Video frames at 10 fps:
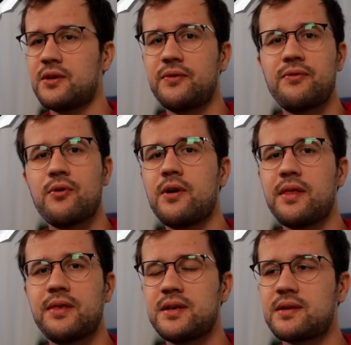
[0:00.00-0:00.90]
Defer
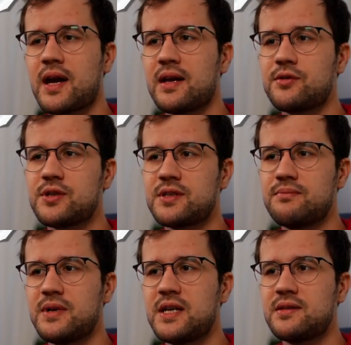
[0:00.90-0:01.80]
in this case just
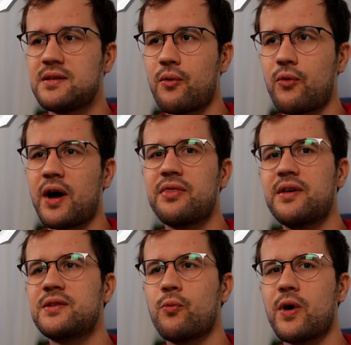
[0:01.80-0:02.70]
means run
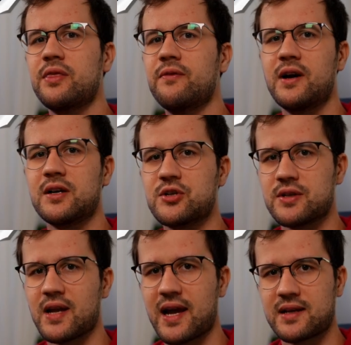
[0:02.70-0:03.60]
this when the
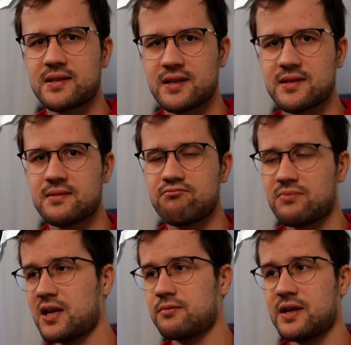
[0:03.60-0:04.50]
function exits.
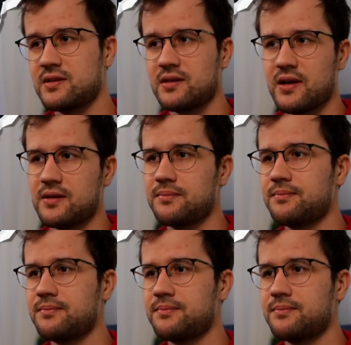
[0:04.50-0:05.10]
That's basically it.